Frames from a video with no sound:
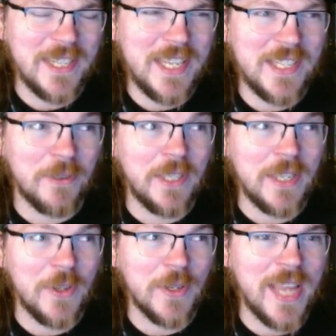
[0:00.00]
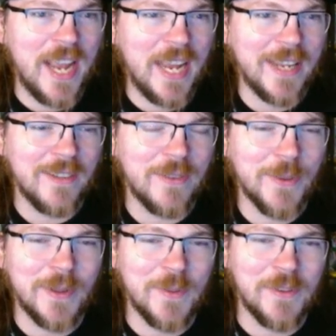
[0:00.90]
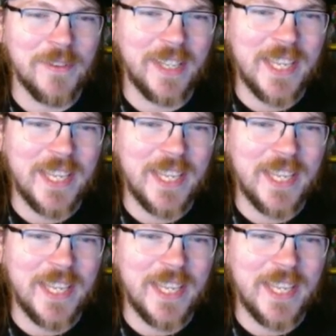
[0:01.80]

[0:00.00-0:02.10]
he's a really good guy throughout the movie.